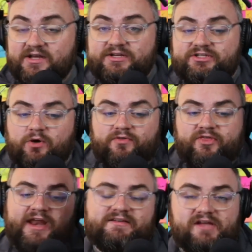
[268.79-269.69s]
So the
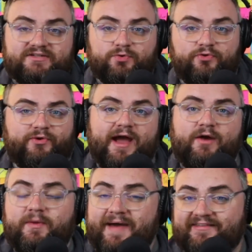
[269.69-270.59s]
next class rolls around,
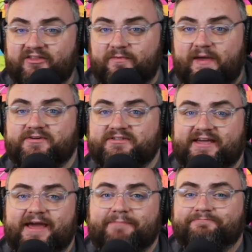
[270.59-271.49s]
we pass out the papers
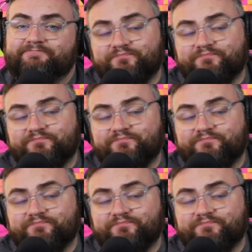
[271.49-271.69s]
again.